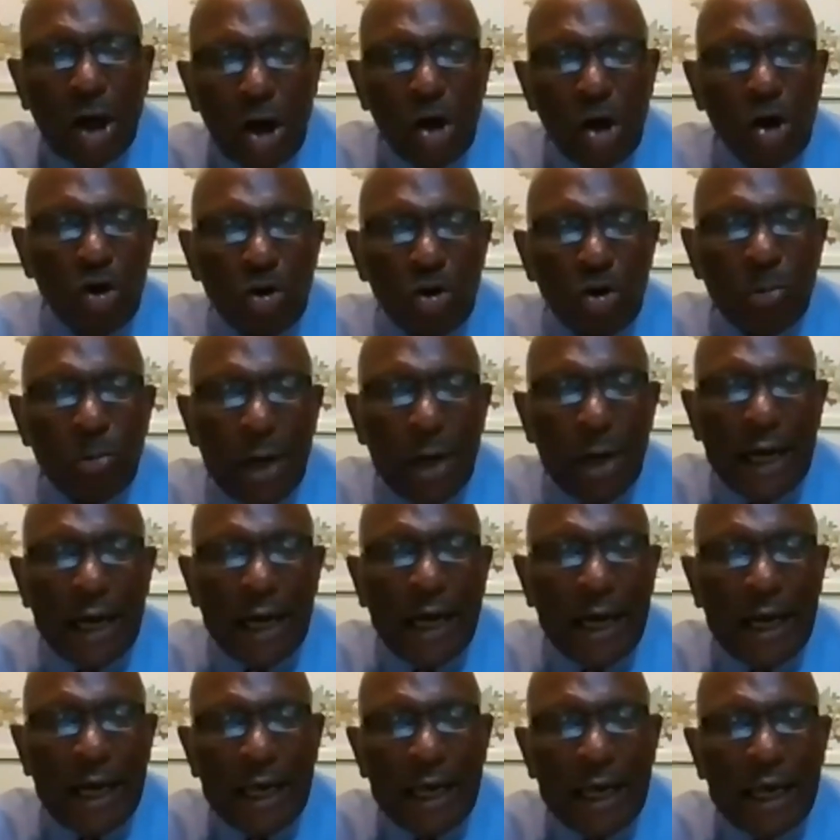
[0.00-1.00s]
whom
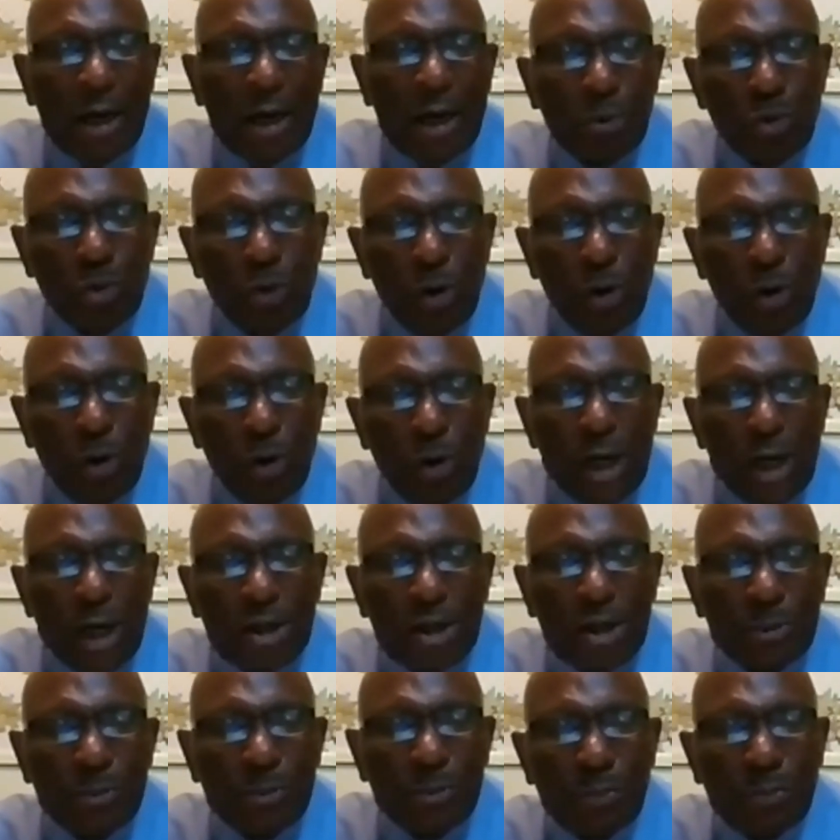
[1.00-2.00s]
I am
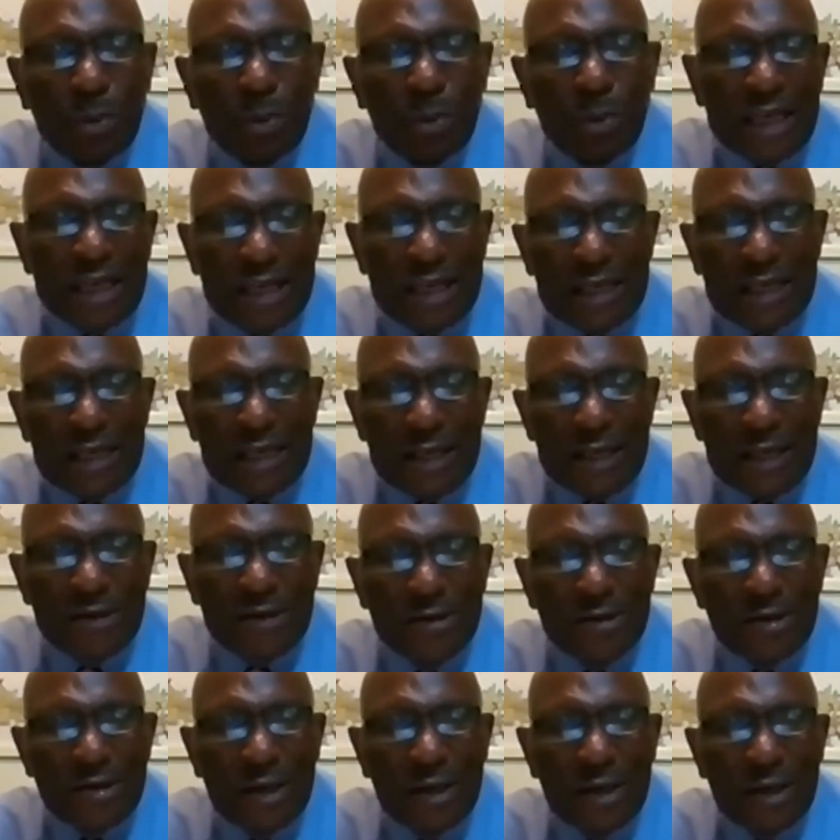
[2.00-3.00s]
well
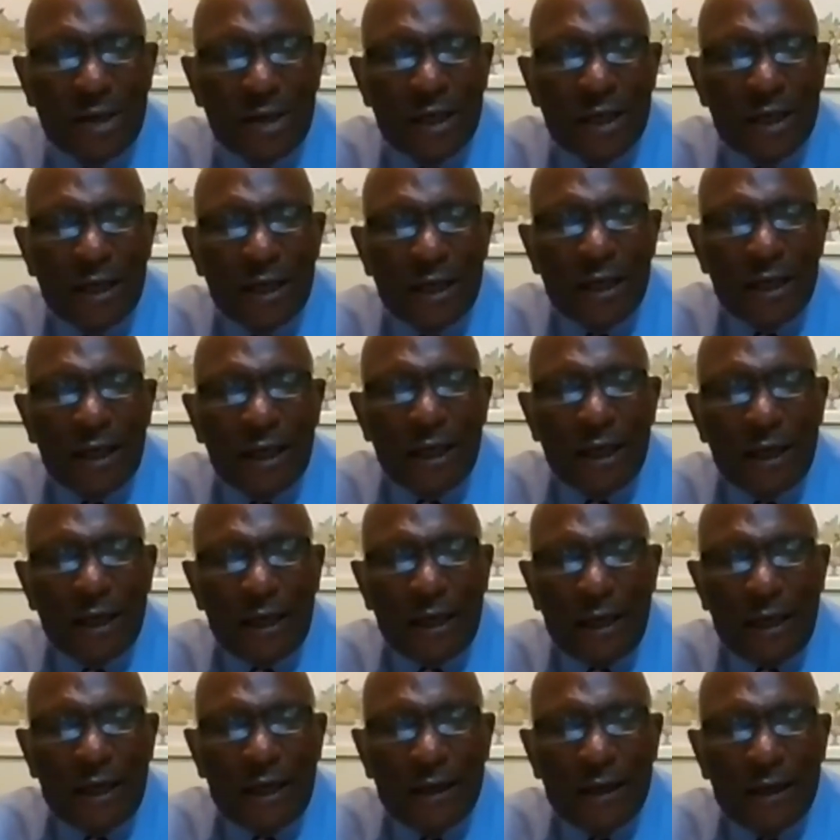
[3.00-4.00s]
pleased.
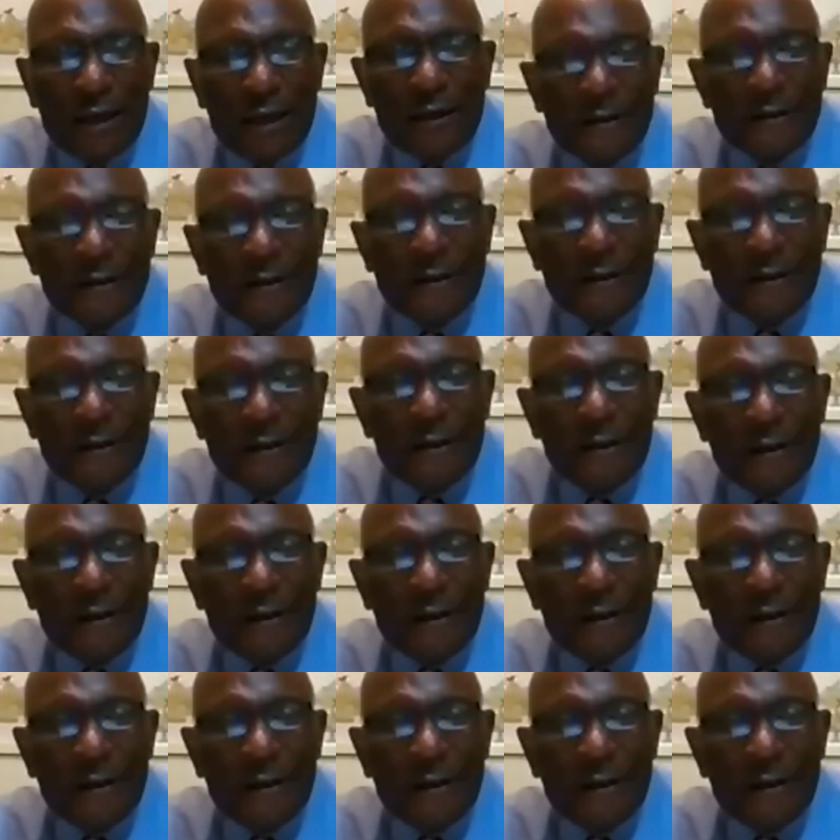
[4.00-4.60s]
Hear